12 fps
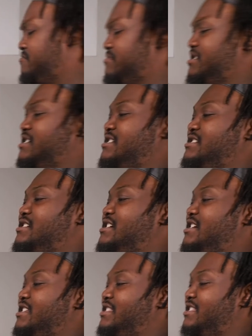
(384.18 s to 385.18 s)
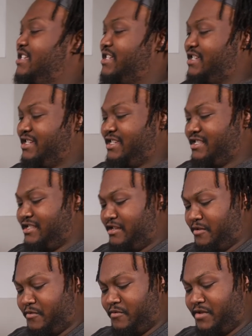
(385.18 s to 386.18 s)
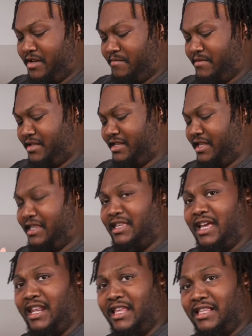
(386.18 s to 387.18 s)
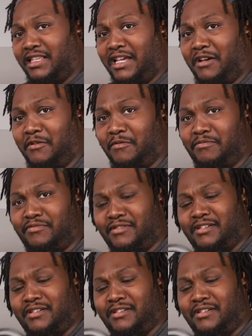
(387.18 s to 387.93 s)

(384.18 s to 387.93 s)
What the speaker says: my God, this thing is a weapon. It's a telescope.